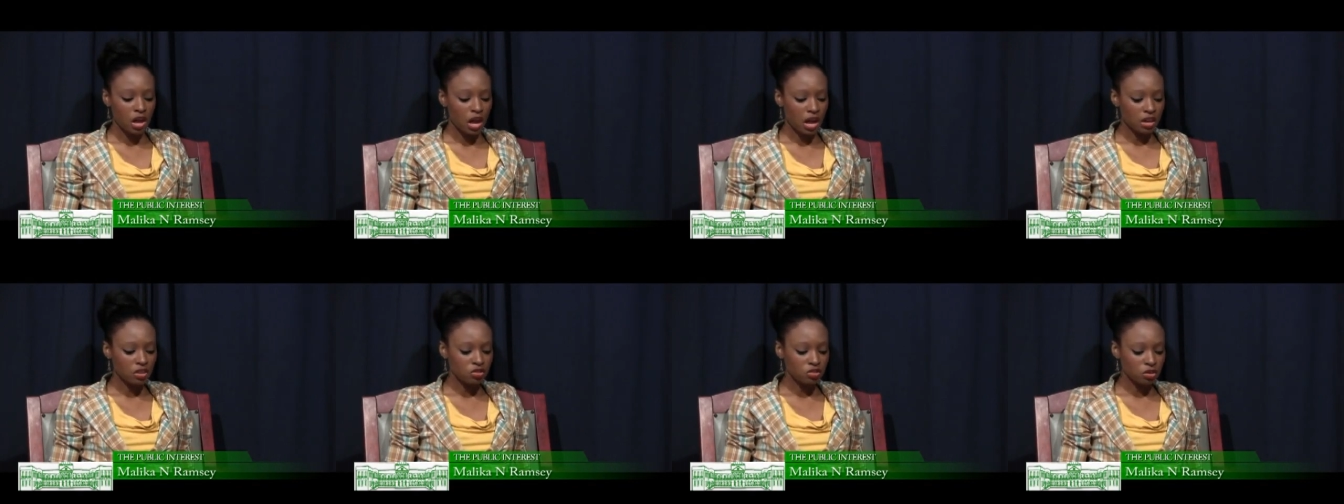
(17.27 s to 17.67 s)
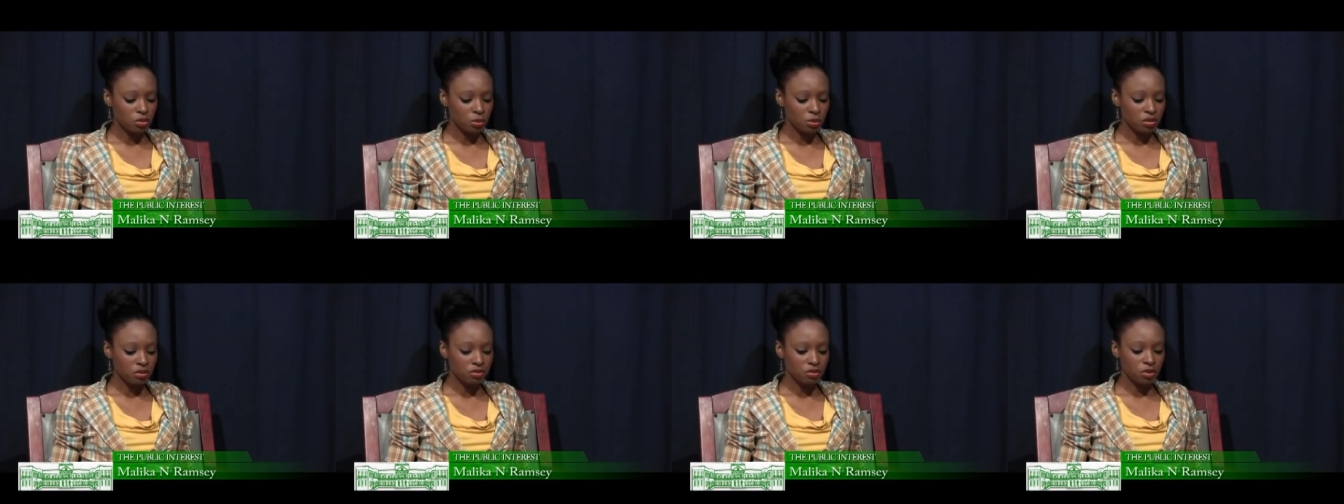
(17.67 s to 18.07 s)
As you
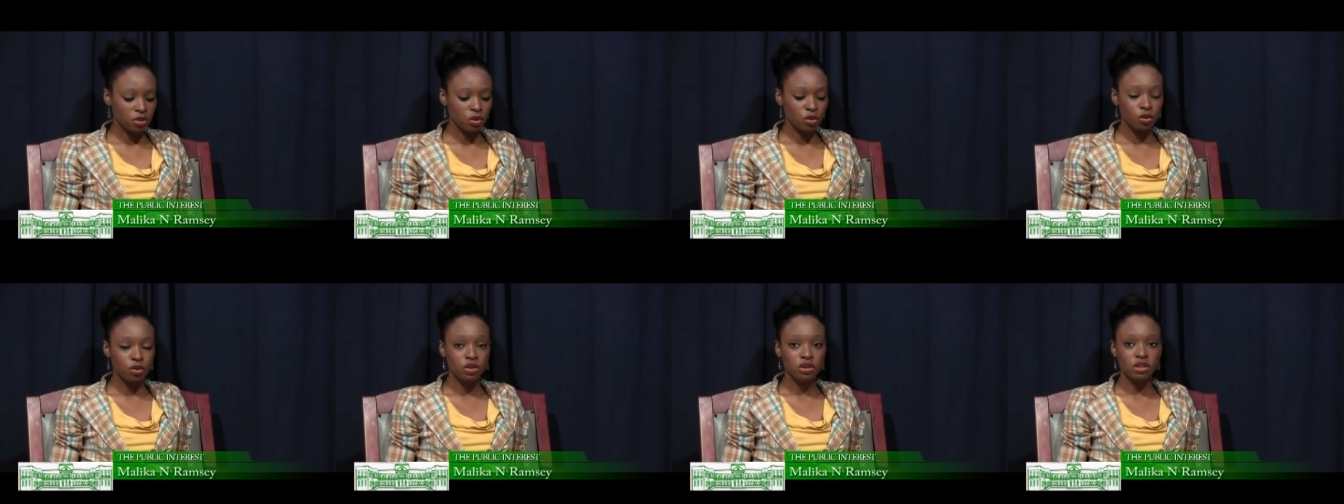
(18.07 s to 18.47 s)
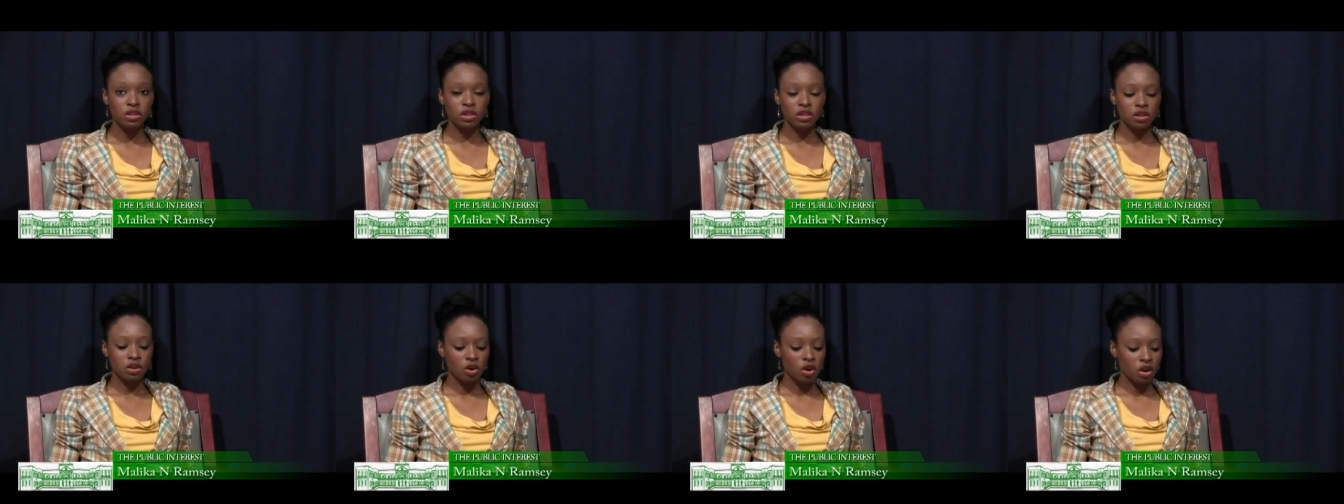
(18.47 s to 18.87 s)
would have known,
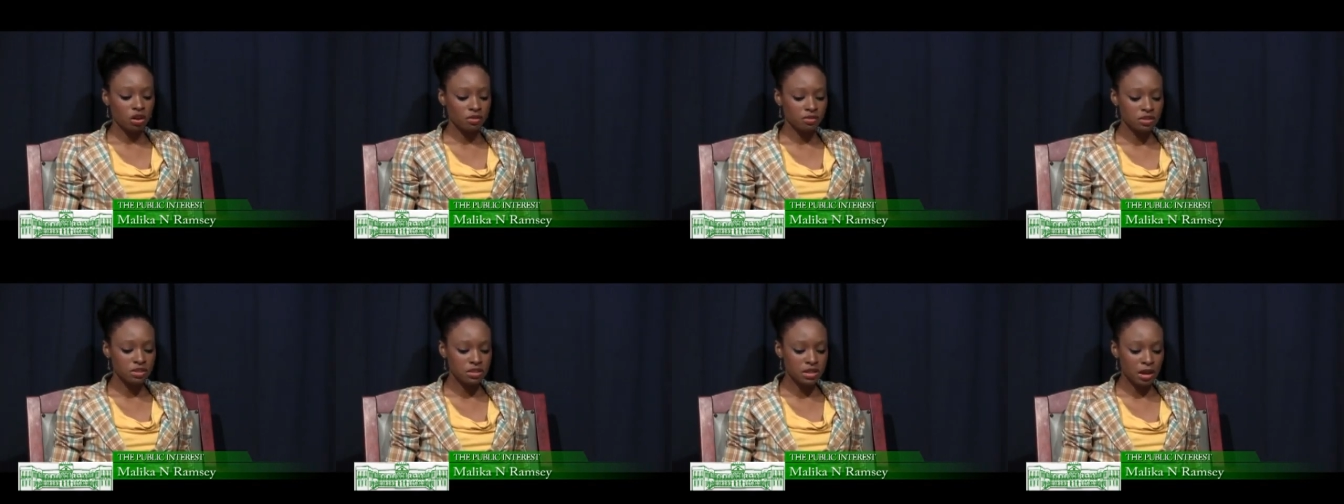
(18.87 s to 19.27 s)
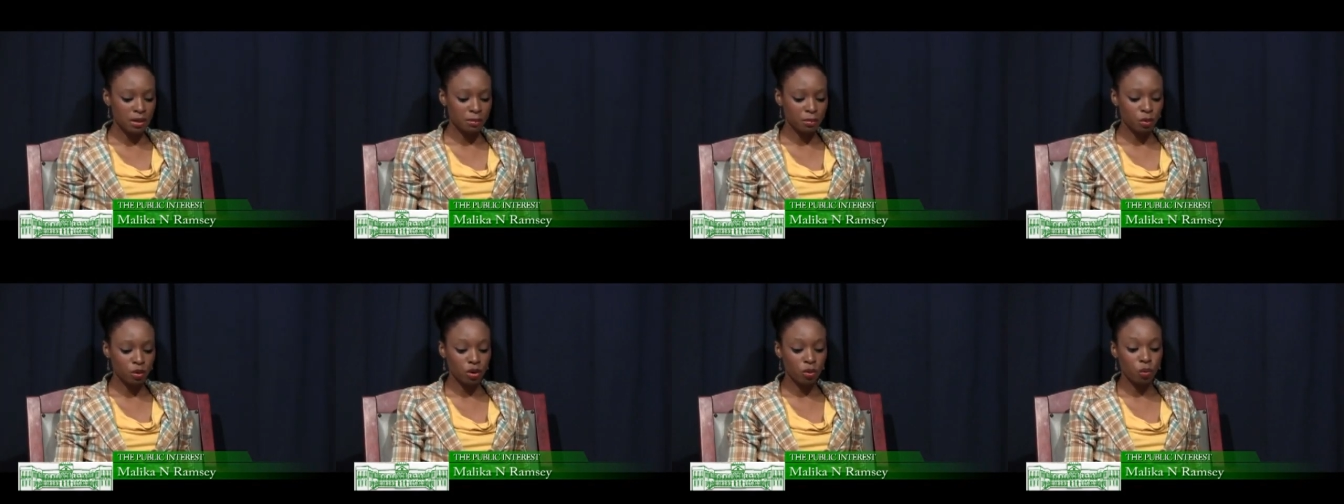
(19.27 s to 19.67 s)
the Oliver
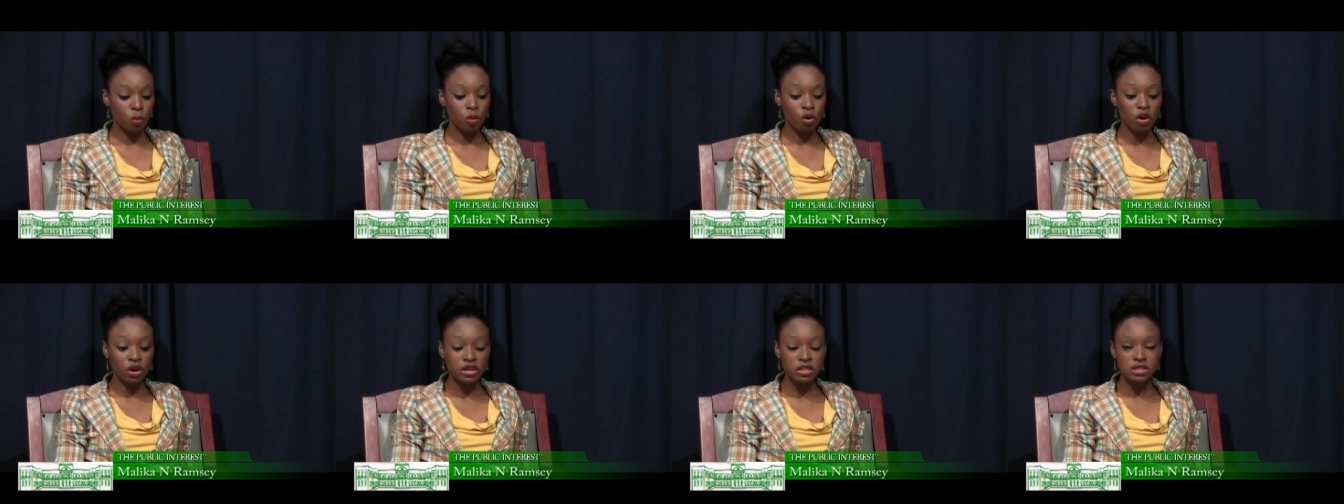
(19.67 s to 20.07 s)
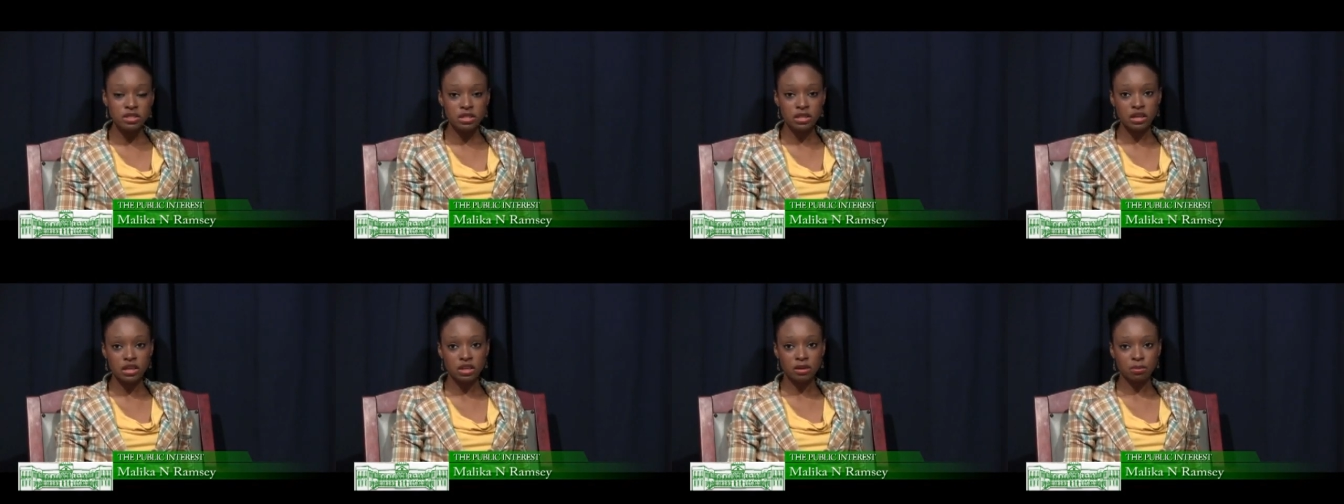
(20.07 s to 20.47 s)
Tambo Award to
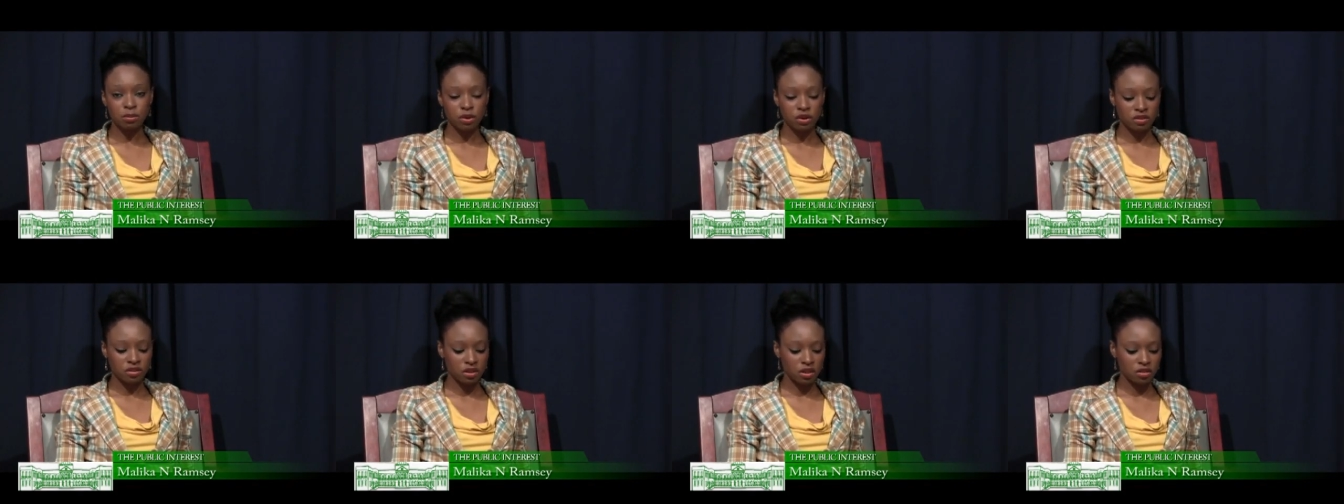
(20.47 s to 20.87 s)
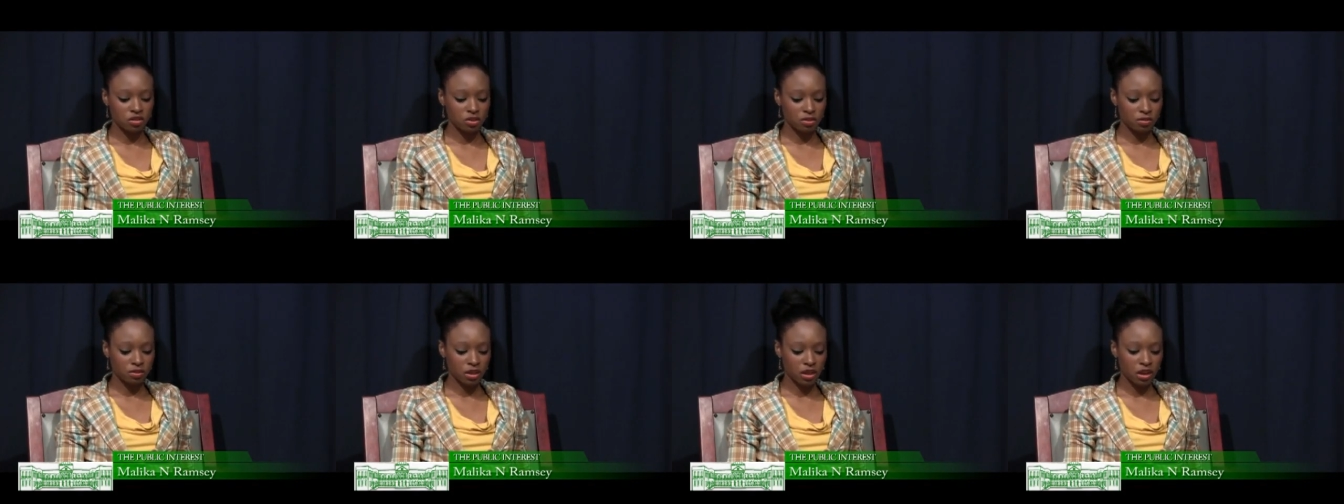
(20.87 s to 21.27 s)
the late
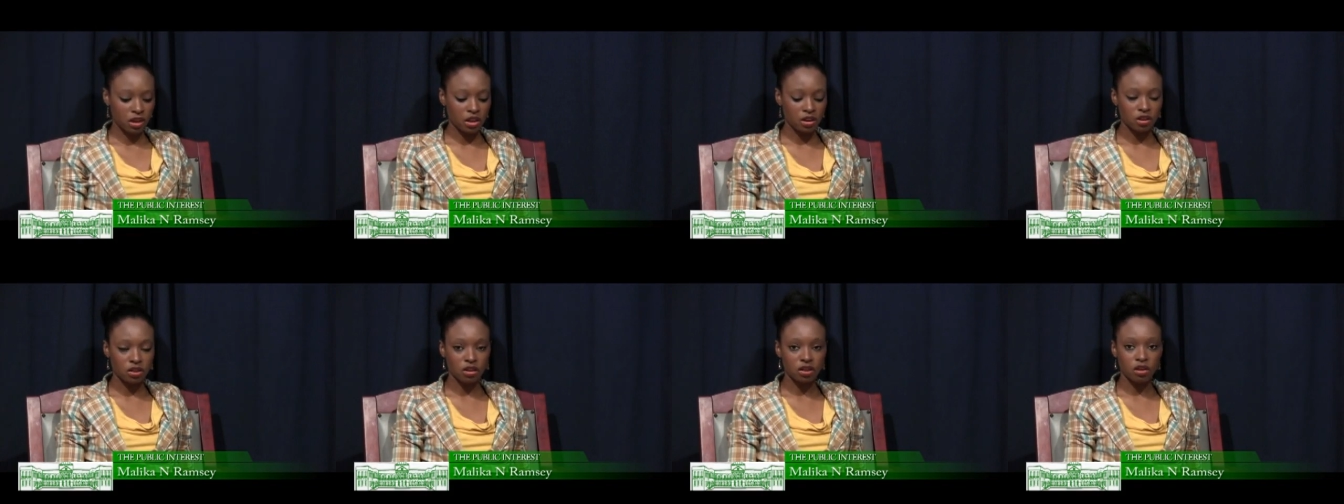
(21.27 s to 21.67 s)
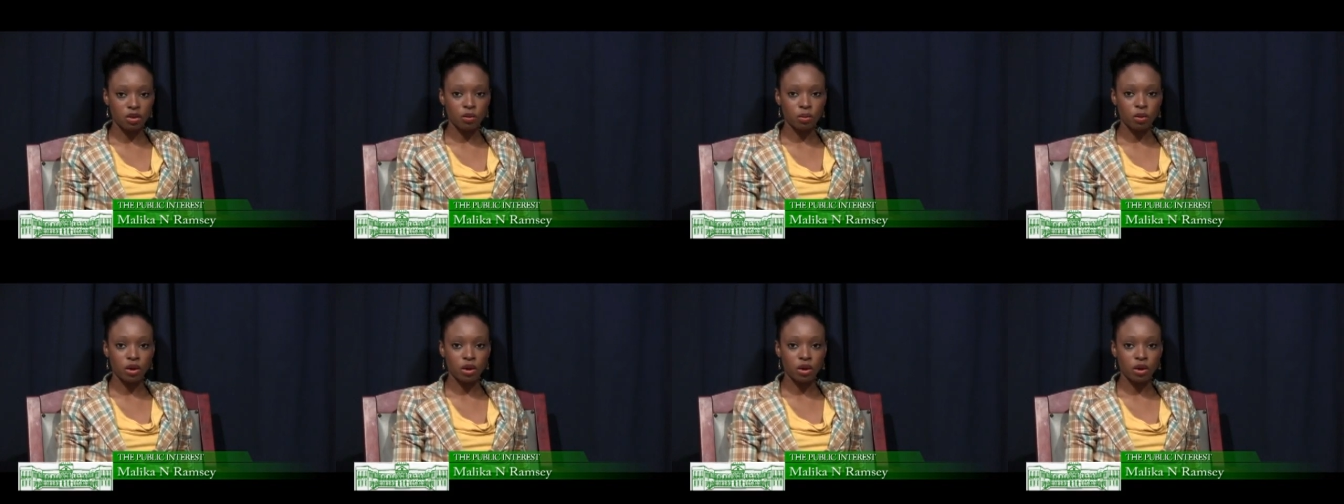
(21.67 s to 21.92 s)
President of Guyana